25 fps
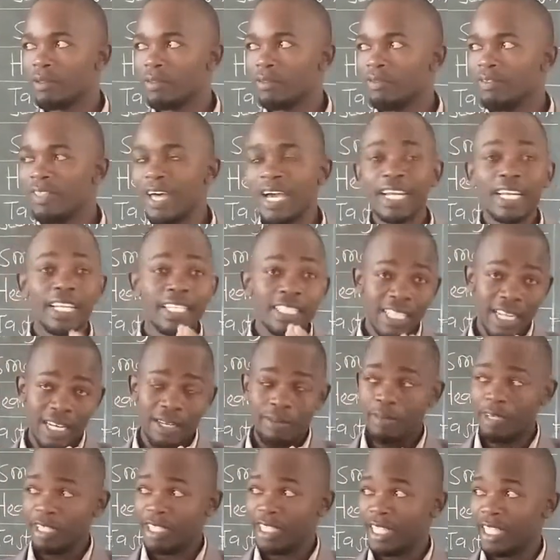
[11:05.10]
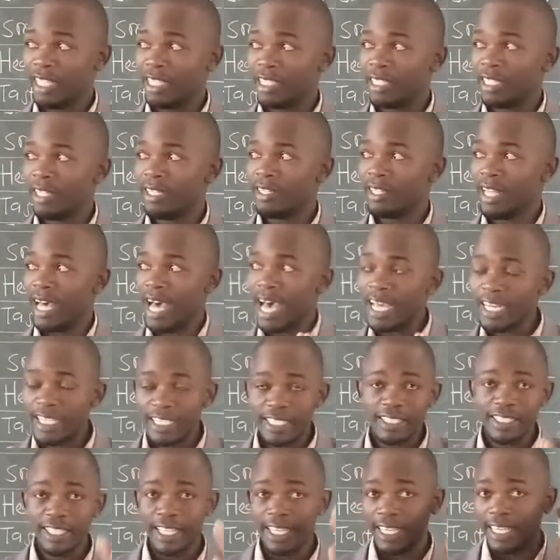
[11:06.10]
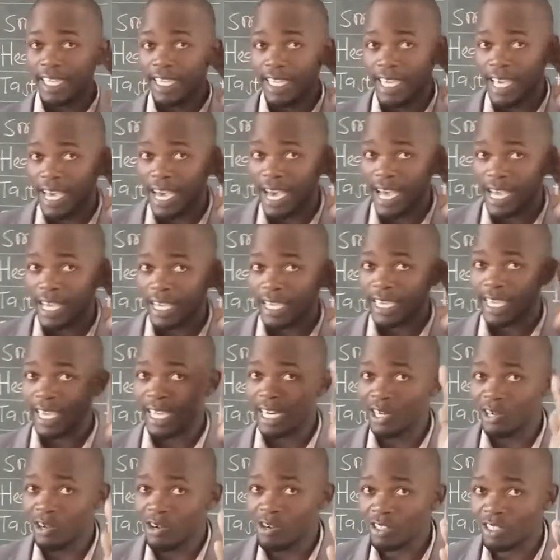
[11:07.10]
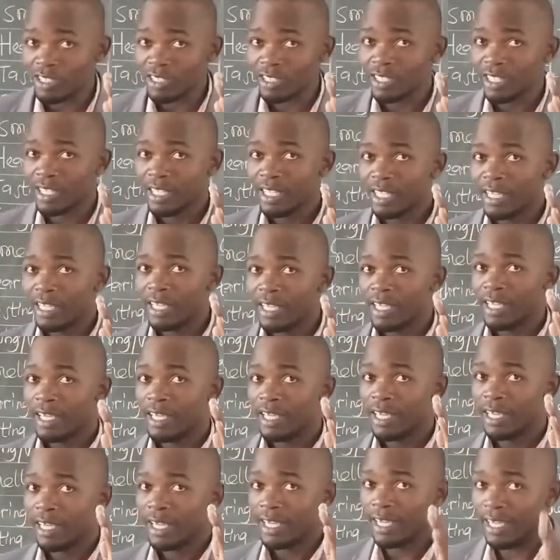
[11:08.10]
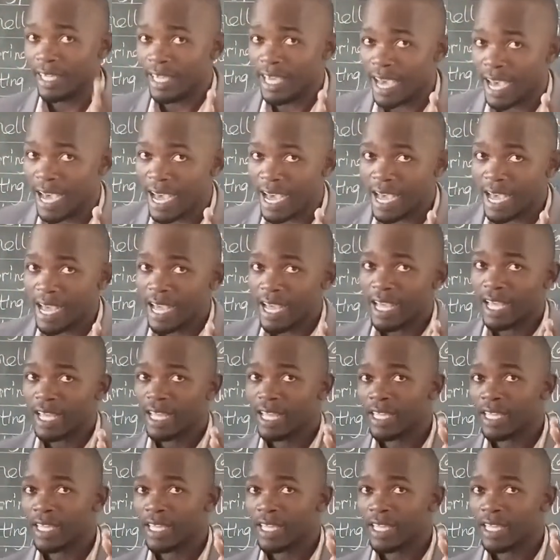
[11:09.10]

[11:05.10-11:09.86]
That is a limitation, that the ear cannot hear